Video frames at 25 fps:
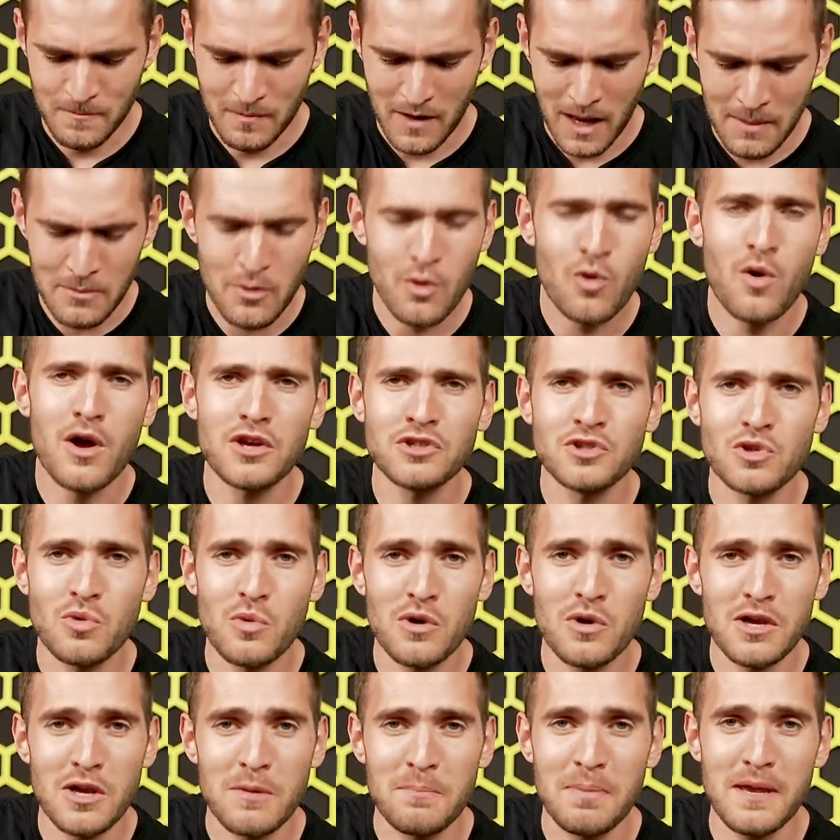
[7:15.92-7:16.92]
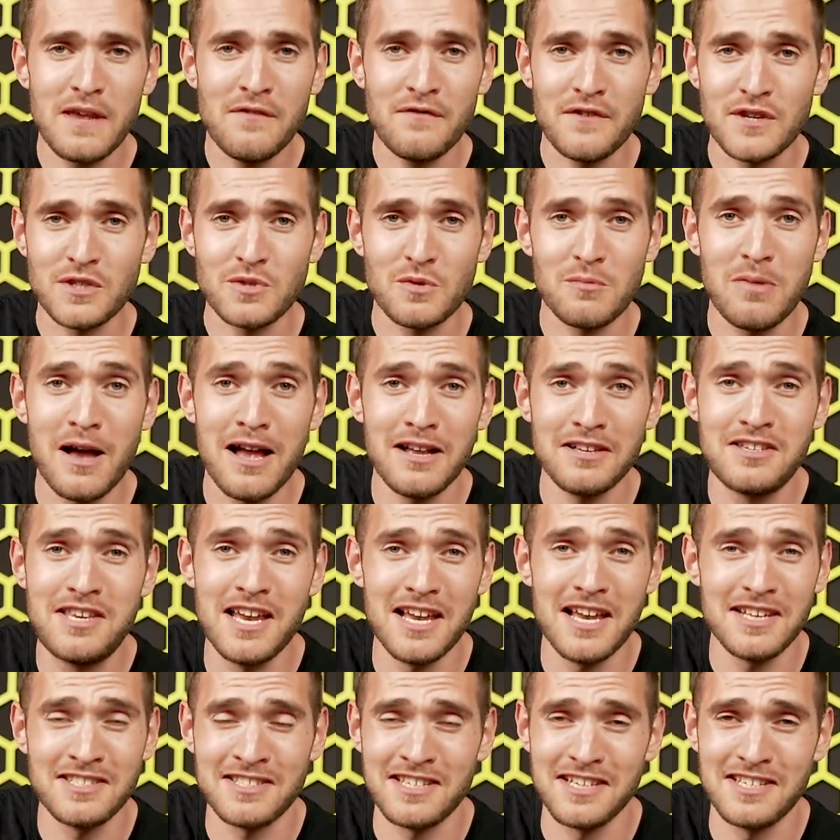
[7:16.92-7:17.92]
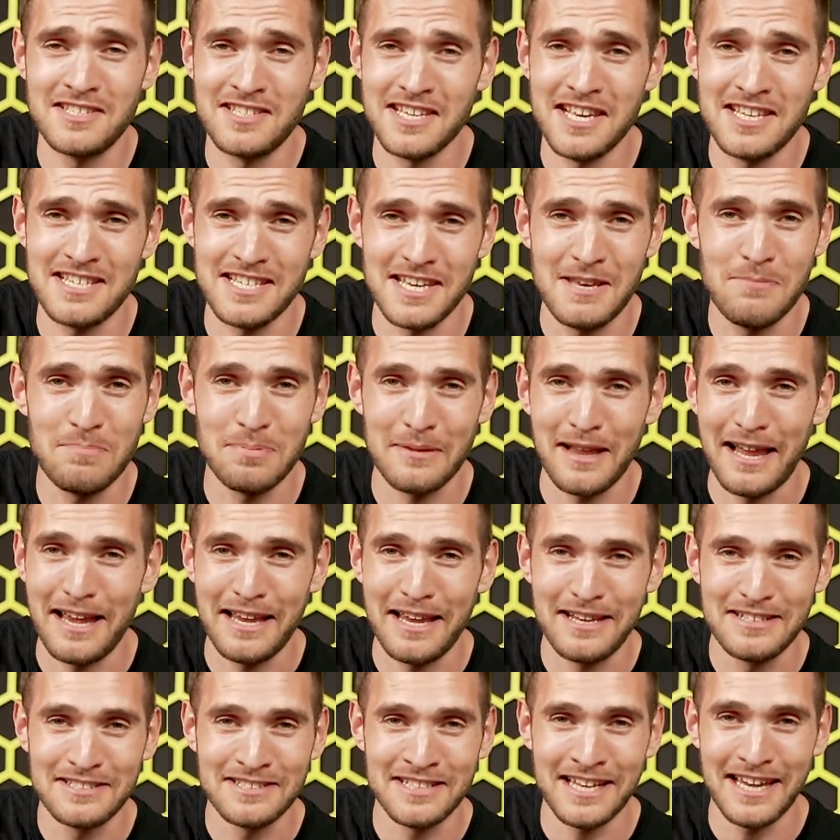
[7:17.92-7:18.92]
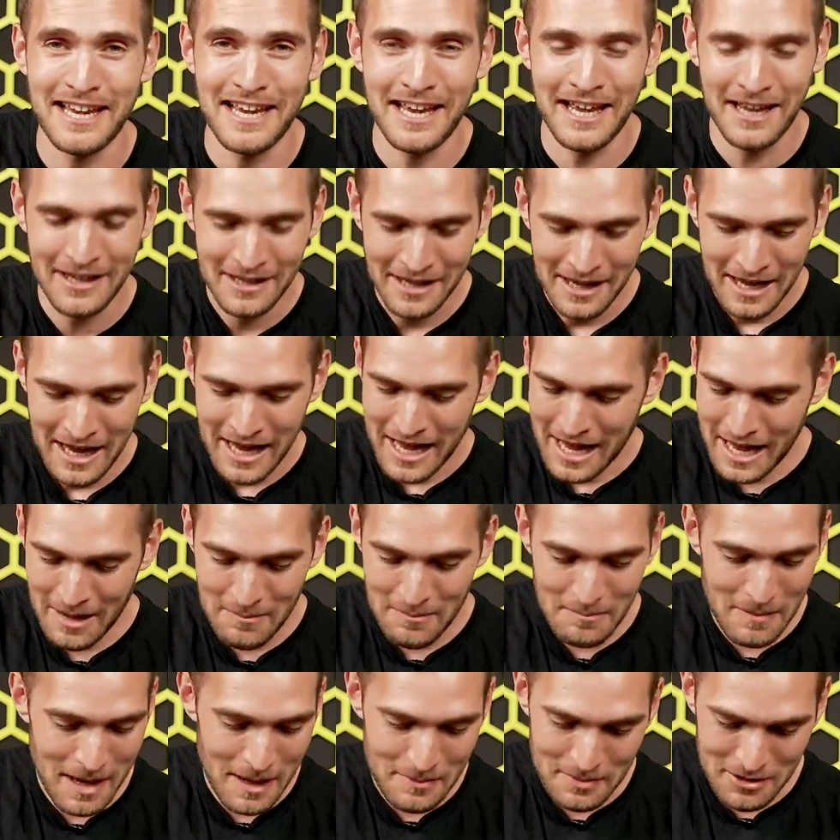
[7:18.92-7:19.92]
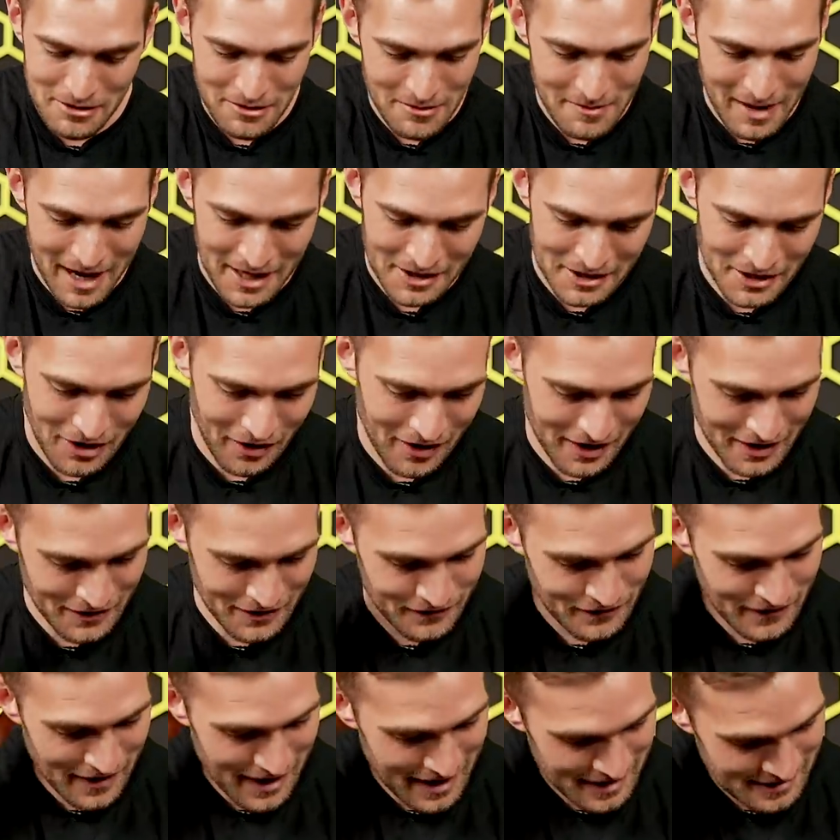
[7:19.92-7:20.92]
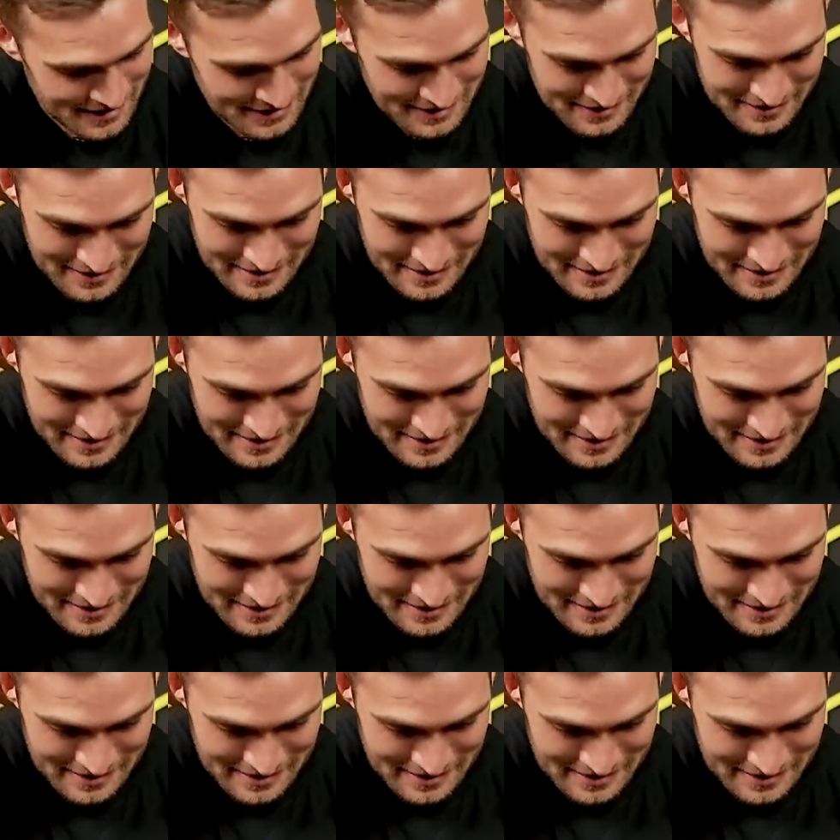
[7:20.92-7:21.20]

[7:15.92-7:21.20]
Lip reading: I'm not quite sure what your beef is for Manchester City players here. And maybe you're a Man United fan.